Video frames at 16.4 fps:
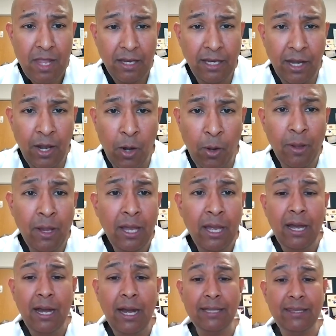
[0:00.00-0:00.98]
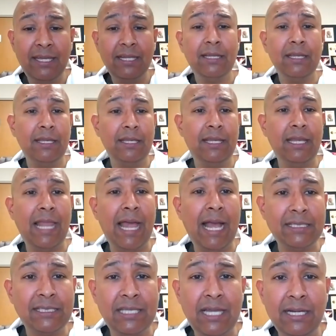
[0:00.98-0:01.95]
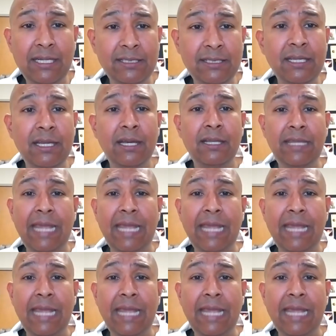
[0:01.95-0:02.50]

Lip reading: You know, I think the last slide is